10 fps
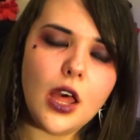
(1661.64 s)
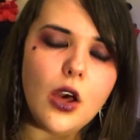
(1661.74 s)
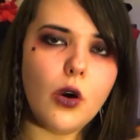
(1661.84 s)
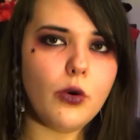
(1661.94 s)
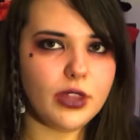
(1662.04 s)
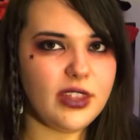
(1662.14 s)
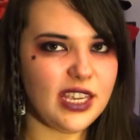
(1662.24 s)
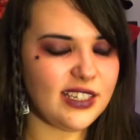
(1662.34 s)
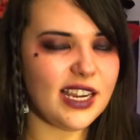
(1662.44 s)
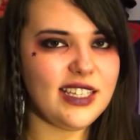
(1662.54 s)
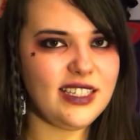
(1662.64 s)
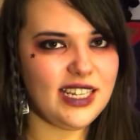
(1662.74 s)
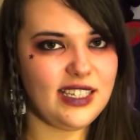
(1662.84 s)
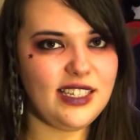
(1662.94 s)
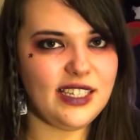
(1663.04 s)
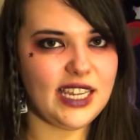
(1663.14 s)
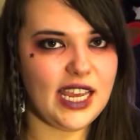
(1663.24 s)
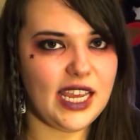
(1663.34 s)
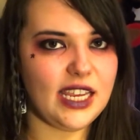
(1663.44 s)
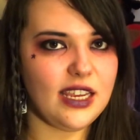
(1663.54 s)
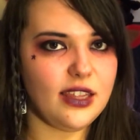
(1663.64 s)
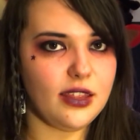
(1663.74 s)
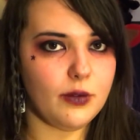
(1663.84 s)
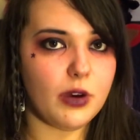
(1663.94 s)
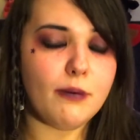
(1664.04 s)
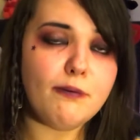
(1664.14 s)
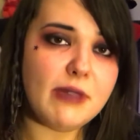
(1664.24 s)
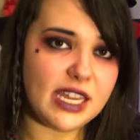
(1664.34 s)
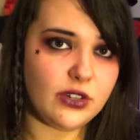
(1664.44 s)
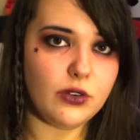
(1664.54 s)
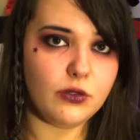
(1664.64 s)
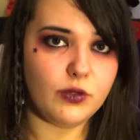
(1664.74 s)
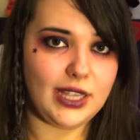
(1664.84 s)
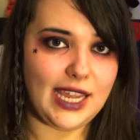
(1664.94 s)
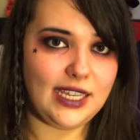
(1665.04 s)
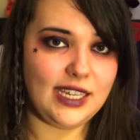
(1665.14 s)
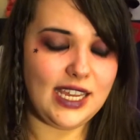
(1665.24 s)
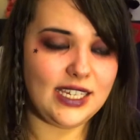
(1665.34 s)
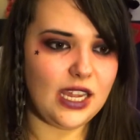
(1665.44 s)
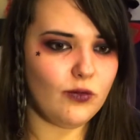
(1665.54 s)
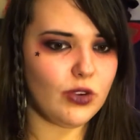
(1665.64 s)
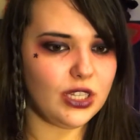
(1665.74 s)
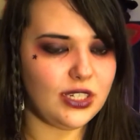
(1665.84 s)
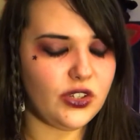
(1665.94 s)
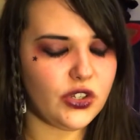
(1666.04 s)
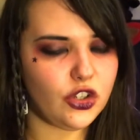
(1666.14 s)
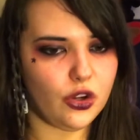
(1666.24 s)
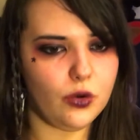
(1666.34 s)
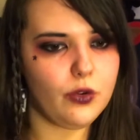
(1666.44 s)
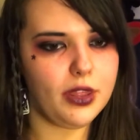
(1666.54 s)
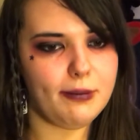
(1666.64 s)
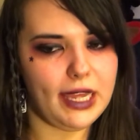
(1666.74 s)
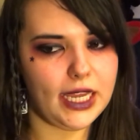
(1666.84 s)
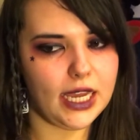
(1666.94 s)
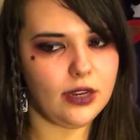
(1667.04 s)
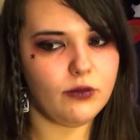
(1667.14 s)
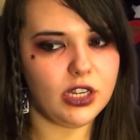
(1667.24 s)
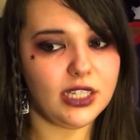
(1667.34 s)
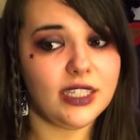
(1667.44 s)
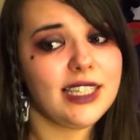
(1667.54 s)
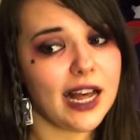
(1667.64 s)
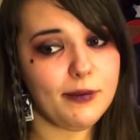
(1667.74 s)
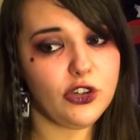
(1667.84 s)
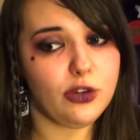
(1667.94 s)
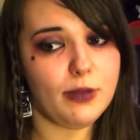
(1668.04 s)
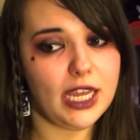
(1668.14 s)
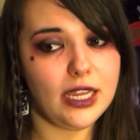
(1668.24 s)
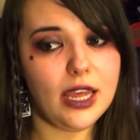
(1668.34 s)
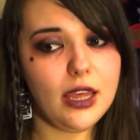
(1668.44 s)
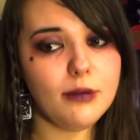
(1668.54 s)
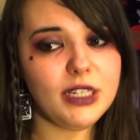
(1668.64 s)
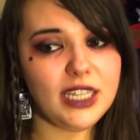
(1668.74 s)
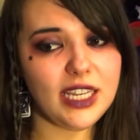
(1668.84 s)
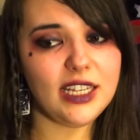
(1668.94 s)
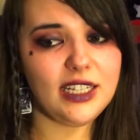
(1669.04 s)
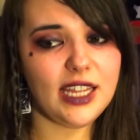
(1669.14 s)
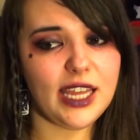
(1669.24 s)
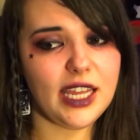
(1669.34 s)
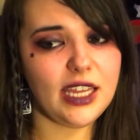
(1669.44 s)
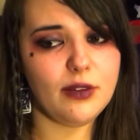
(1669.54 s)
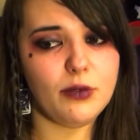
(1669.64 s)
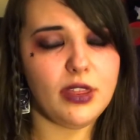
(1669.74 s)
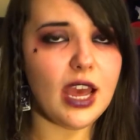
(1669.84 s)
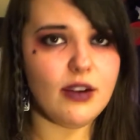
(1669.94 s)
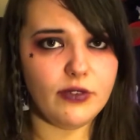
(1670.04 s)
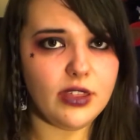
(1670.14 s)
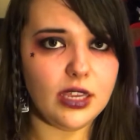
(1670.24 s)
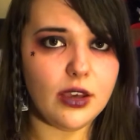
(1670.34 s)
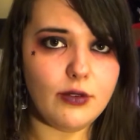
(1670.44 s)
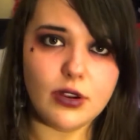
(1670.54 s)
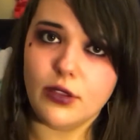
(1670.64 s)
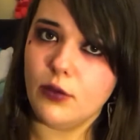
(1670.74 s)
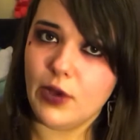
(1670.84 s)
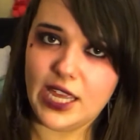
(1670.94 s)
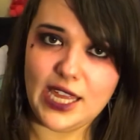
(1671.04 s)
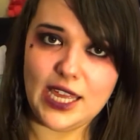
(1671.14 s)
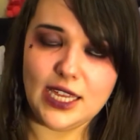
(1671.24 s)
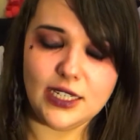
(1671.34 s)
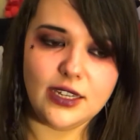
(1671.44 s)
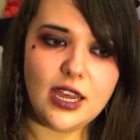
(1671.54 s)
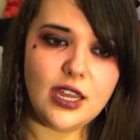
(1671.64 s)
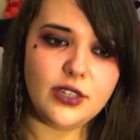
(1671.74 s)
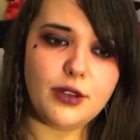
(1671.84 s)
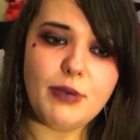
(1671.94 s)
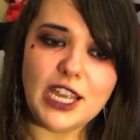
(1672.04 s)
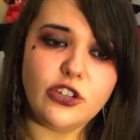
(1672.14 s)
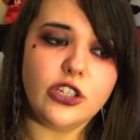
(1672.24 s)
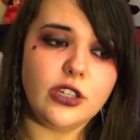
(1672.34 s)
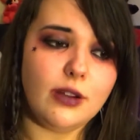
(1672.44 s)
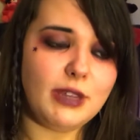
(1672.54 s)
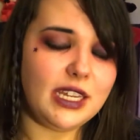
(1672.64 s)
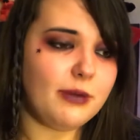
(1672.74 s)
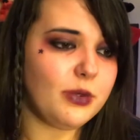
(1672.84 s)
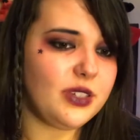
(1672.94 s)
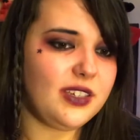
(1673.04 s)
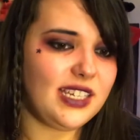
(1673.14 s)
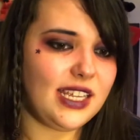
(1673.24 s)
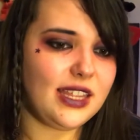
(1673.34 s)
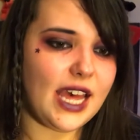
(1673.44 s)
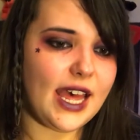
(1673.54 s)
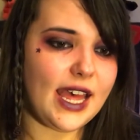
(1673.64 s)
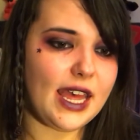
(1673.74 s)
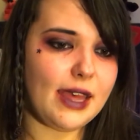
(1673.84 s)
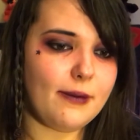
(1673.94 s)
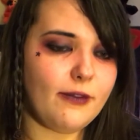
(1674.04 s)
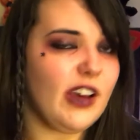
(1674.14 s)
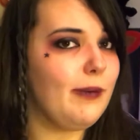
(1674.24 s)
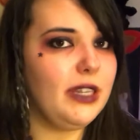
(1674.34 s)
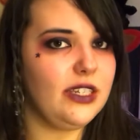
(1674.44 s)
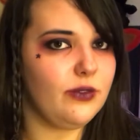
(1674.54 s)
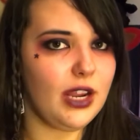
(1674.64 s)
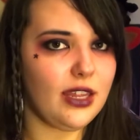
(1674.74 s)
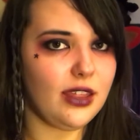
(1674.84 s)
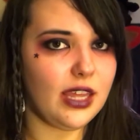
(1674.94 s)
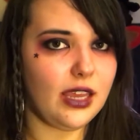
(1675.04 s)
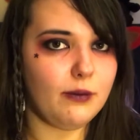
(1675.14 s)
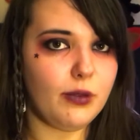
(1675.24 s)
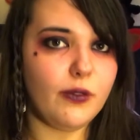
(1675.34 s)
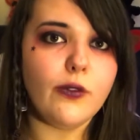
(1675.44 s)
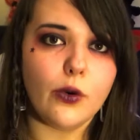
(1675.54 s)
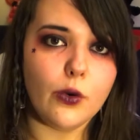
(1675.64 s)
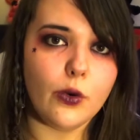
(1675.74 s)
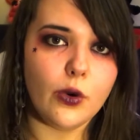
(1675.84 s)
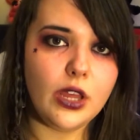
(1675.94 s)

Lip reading: all the things I did see that were medical related, it really stuck with me and it really damaged me, particularly with everything going on the way it is. So patients not being able to see their families or anything before